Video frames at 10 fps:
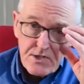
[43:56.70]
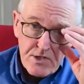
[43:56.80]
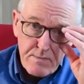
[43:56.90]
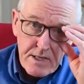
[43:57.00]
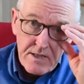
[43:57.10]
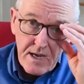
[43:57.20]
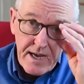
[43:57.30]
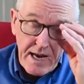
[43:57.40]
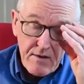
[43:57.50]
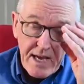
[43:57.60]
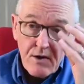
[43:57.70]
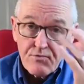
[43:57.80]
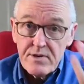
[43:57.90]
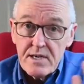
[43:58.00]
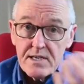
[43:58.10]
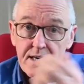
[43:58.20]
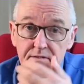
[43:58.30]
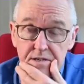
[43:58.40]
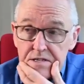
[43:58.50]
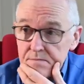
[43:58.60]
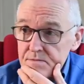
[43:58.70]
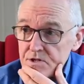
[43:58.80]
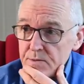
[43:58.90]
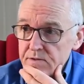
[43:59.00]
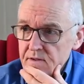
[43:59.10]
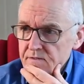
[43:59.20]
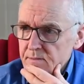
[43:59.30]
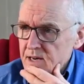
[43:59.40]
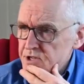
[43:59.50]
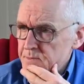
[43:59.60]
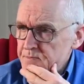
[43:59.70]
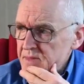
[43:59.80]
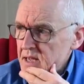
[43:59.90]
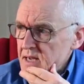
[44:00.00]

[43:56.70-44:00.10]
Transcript: is just me thinking out loud, really, giving some super information.